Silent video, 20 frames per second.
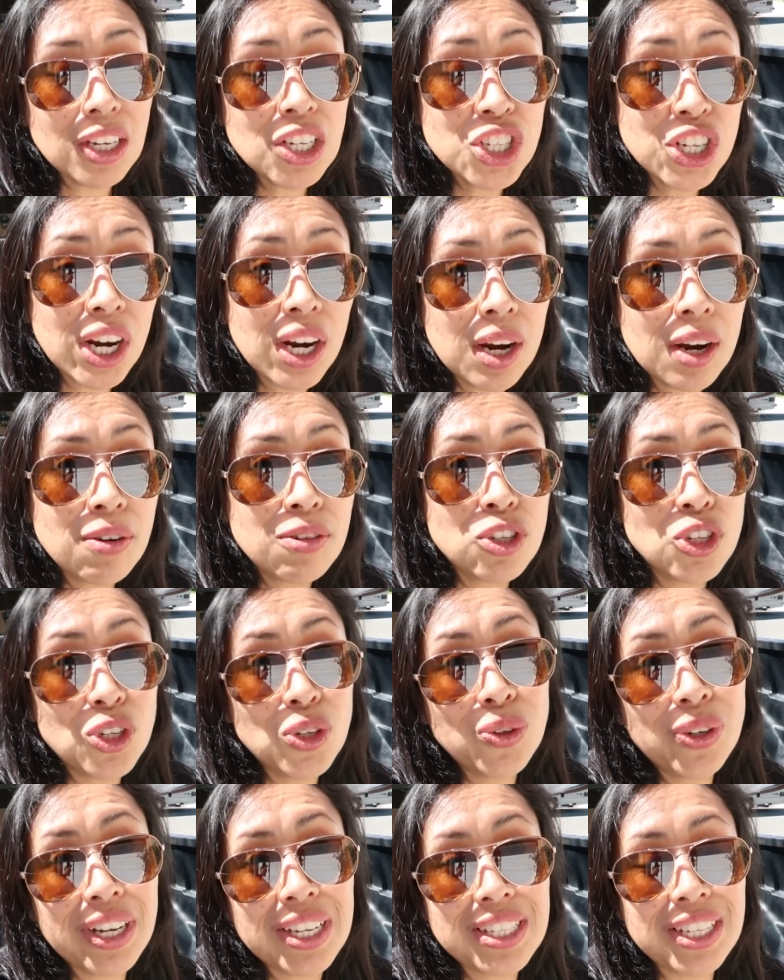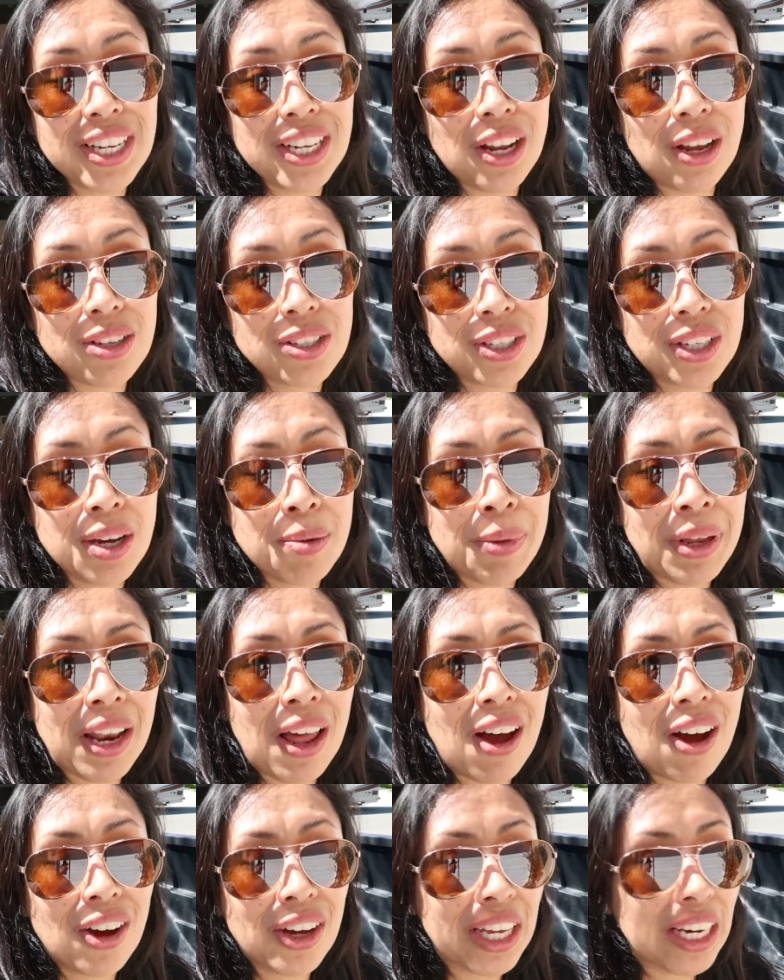share so you guys can also come
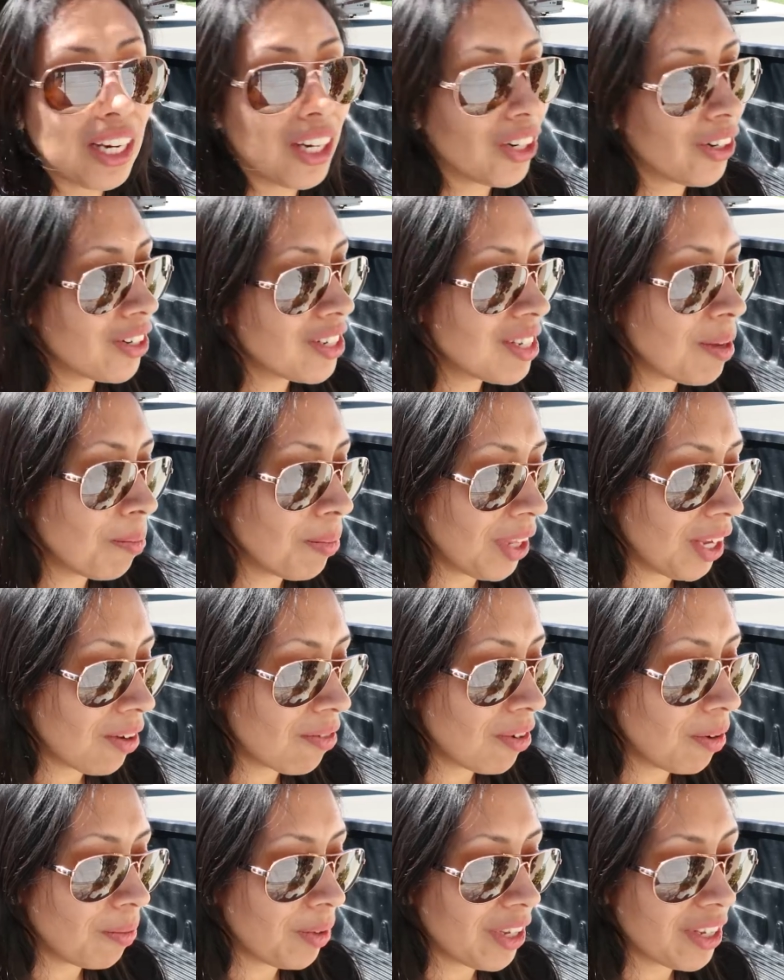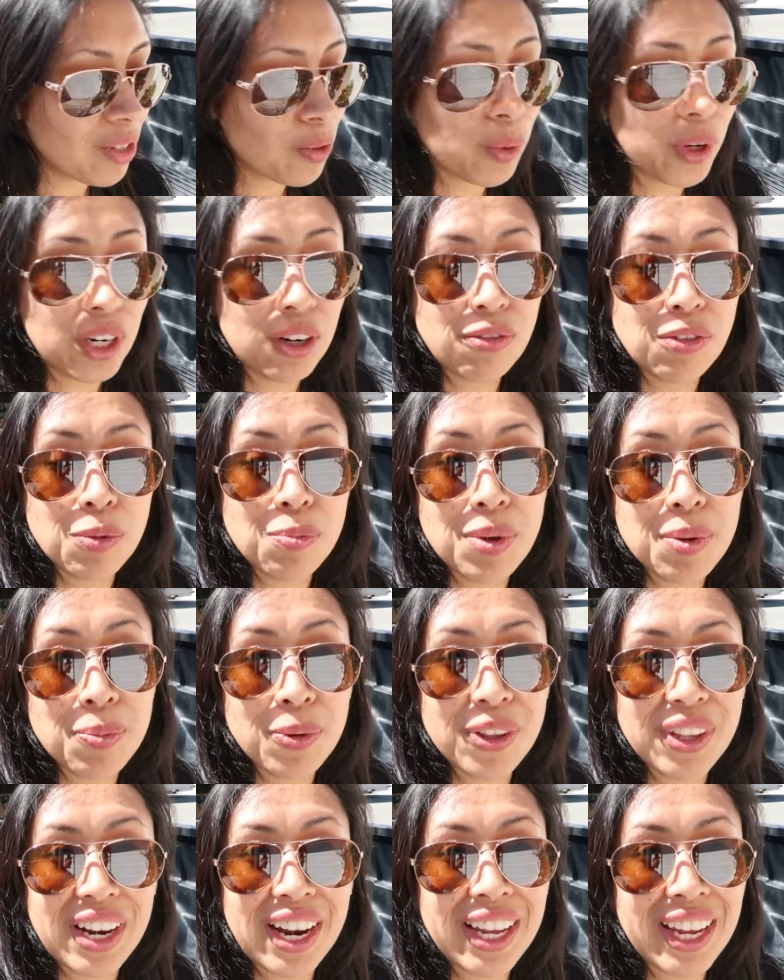along and learn something from these wonderful
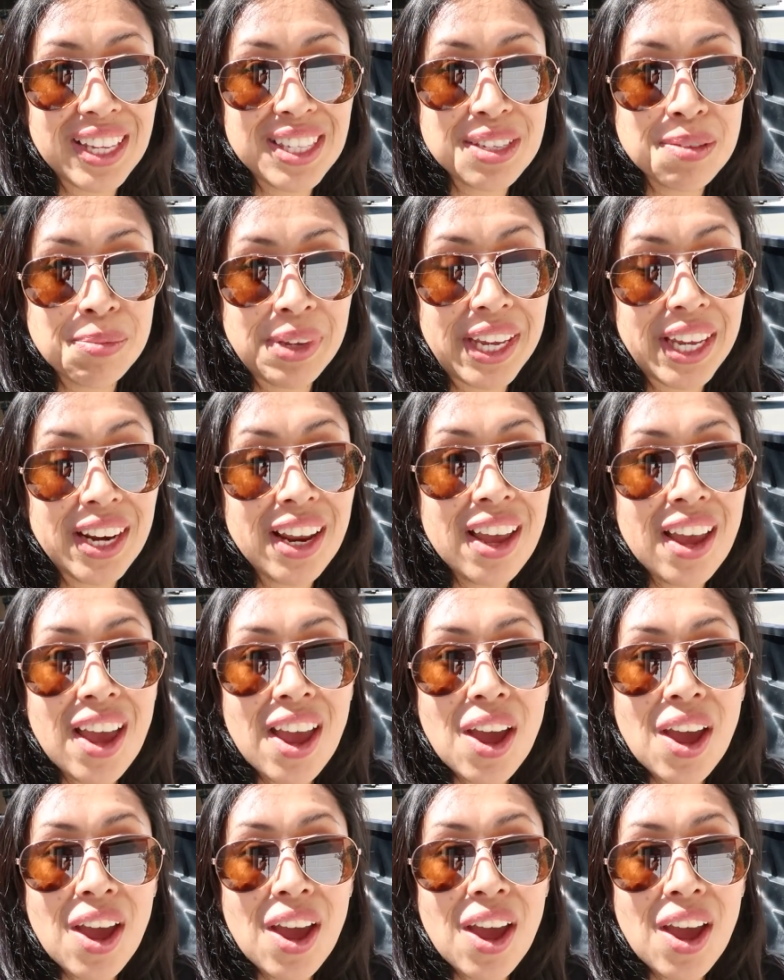people that I get to meet